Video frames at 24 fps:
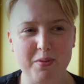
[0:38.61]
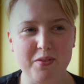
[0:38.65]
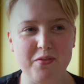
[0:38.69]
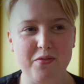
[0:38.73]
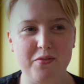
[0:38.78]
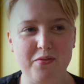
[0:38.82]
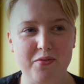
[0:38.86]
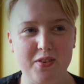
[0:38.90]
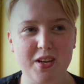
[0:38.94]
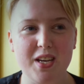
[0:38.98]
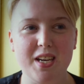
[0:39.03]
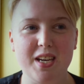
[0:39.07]

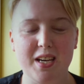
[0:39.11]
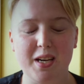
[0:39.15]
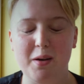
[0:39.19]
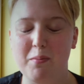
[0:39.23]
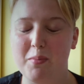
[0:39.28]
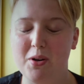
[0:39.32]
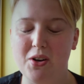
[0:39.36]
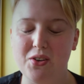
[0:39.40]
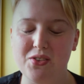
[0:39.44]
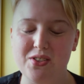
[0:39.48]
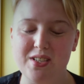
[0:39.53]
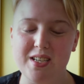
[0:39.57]
been thinking
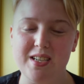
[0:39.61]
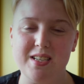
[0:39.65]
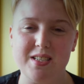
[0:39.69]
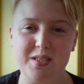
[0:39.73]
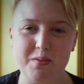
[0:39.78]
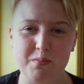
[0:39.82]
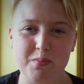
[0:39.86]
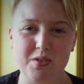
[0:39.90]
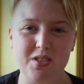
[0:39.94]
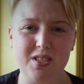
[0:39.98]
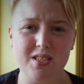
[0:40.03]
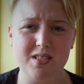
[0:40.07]
about this,
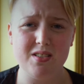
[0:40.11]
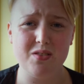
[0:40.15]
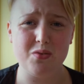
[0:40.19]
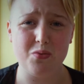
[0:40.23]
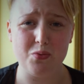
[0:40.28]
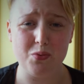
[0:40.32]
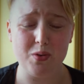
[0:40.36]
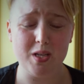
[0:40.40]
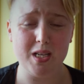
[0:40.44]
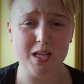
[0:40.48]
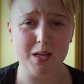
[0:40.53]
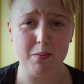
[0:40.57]
but this
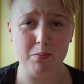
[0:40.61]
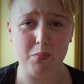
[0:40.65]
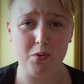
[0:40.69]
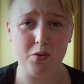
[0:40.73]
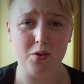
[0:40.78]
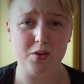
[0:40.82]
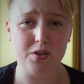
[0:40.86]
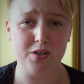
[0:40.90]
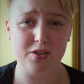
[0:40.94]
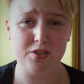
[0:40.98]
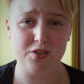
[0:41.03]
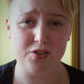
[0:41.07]
is really
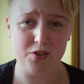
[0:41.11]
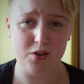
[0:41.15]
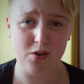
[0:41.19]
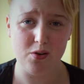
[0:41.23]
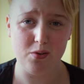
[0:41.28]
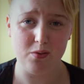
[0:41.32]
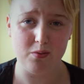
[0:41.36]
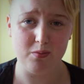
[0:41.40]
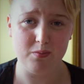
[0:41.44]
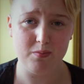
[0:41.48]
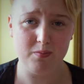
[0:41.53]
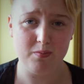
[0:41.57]
important to know.